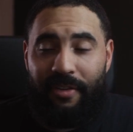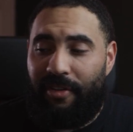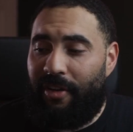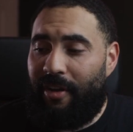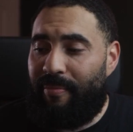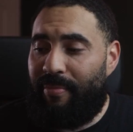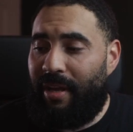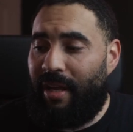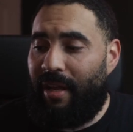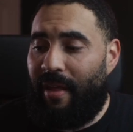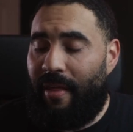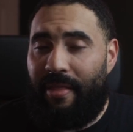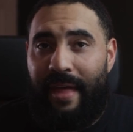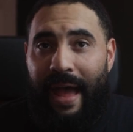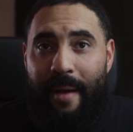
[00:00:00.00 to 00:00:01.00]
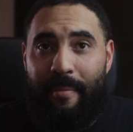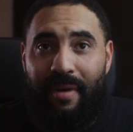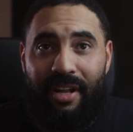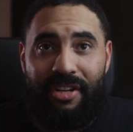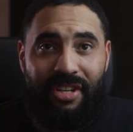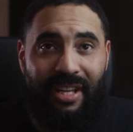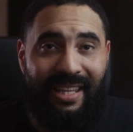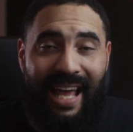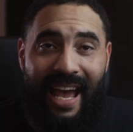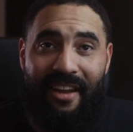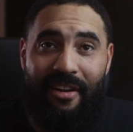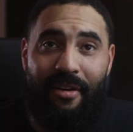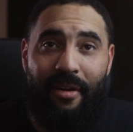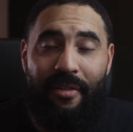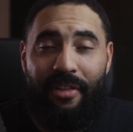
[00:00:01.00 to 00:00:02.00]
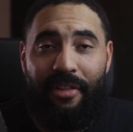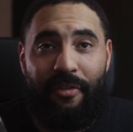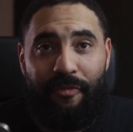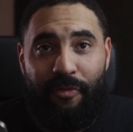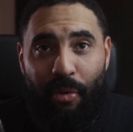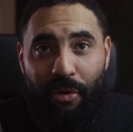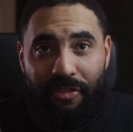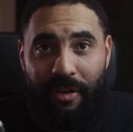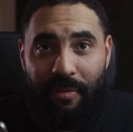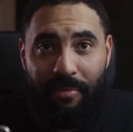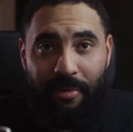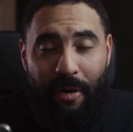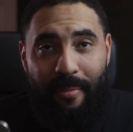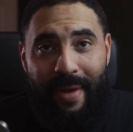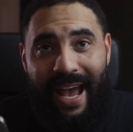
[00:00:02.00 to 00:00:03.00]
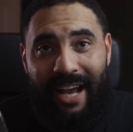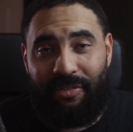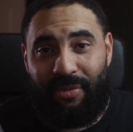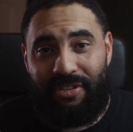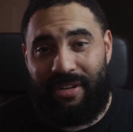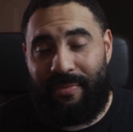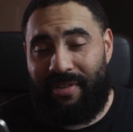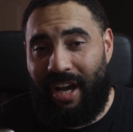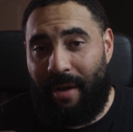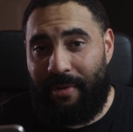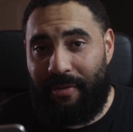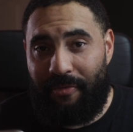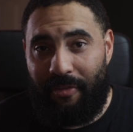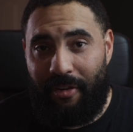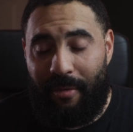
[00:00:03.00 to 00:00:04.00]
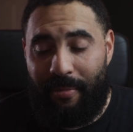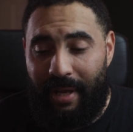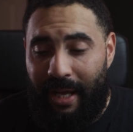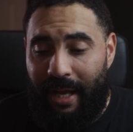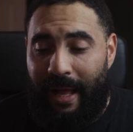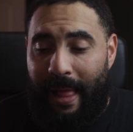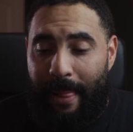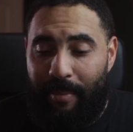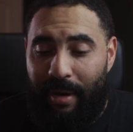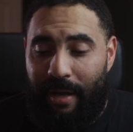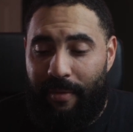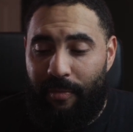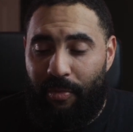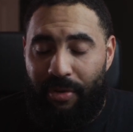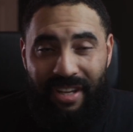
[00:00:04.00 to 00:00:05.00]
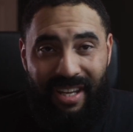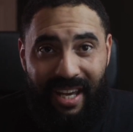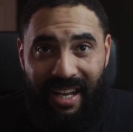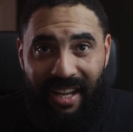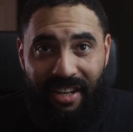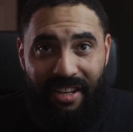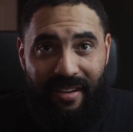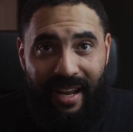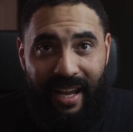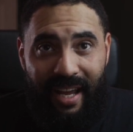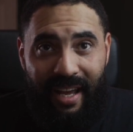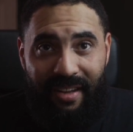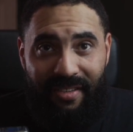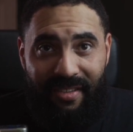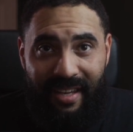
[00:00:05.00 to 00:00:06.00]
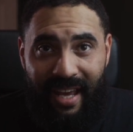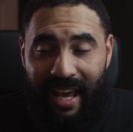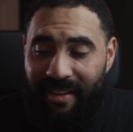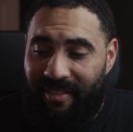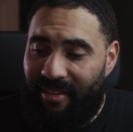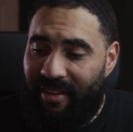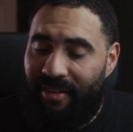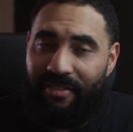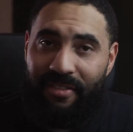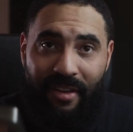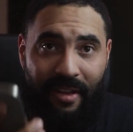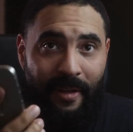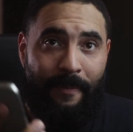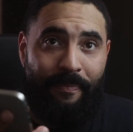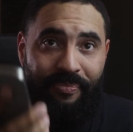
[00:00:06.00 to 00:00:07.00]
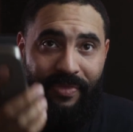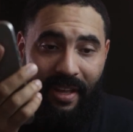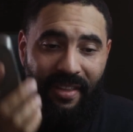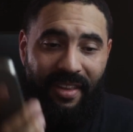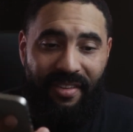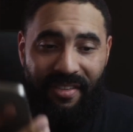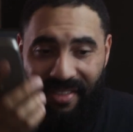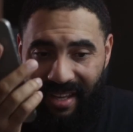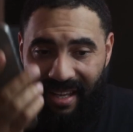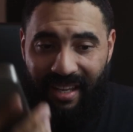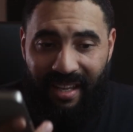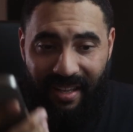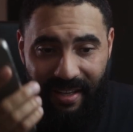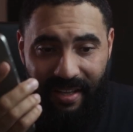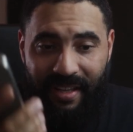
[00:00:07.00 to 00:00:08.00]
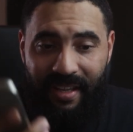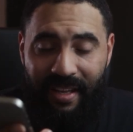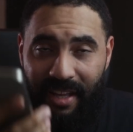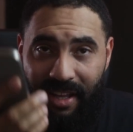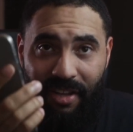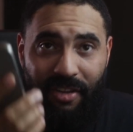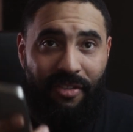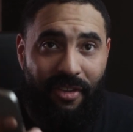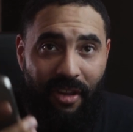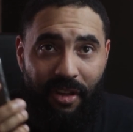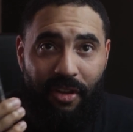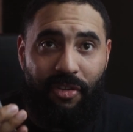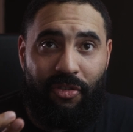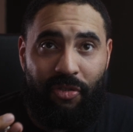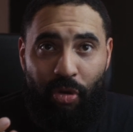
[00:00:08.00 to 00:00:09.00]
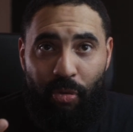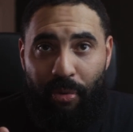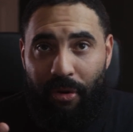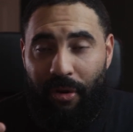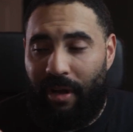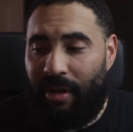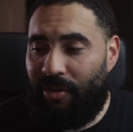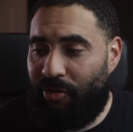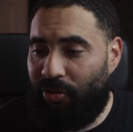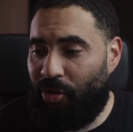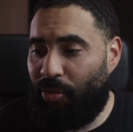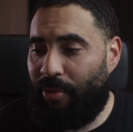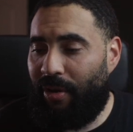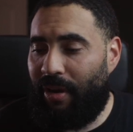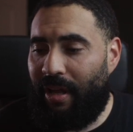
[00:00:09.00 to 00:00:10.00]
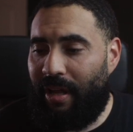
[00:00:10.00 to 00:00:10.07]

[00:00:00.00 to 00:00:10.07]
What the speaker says: is going to be that much lighter than the 14 Pro Max, which I'm coming from. But when you get it in your hands, caseless, this thing is super, super